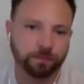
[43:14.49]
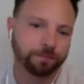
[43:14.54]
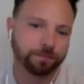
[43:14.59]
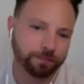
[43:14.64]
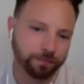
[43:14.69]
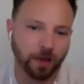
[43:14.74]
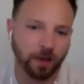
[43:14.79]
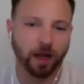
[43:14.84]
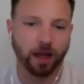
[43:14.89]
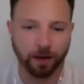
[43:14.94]

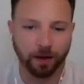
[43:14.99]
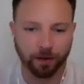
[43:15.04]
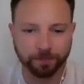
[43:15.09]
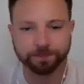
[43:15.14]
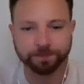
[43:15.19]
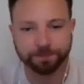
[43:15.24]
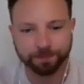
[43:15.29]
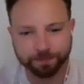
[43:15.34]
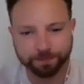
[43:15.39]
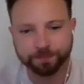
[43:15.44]

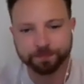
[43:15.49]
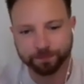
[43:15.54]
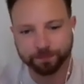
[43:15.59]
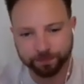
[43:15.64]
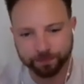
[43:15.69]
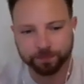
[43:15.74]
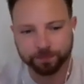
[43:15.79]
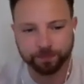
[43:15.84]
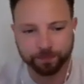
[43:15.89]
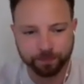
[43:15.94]

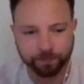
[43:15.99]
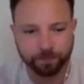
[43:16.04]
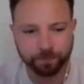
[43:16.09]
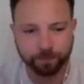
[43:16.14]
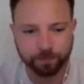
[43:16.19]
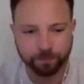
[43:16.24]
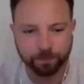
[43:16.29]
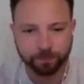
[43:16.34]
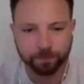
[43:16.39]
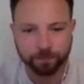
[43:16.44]

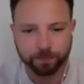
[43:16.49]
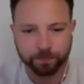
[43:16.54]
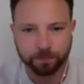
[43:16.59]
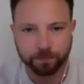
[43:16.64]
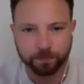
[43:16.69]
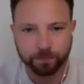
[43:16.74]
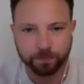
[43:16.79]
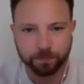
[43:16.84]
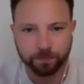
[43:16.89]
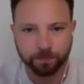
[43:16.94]

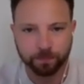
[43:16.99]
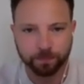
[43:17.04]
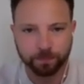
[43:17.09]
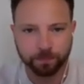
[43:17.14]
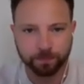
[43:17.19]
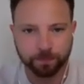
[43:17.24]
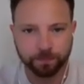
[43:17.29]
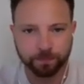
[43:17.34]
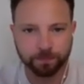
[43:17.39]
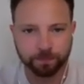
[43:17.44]

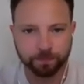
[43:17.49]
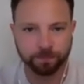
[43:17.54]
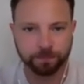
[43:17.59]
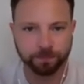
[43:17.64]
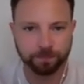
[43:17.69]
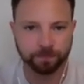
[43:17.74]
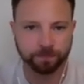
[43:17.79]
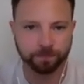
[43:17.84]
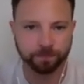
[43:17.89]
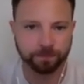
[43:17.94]

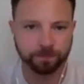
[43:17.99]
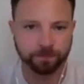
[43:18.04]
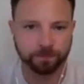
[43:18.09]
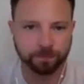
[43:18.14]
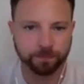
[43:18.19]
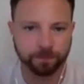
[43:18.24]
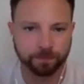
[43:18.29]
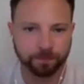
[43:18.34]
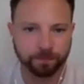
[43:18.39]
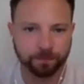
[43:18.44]

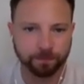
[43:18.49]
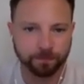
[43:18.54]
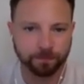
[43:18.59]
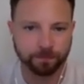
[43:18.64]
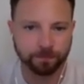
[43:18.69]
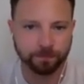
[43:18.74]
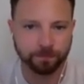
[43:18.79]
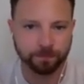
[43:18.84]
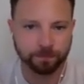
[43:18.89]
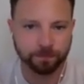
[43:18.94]

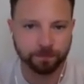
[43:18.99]
(silent)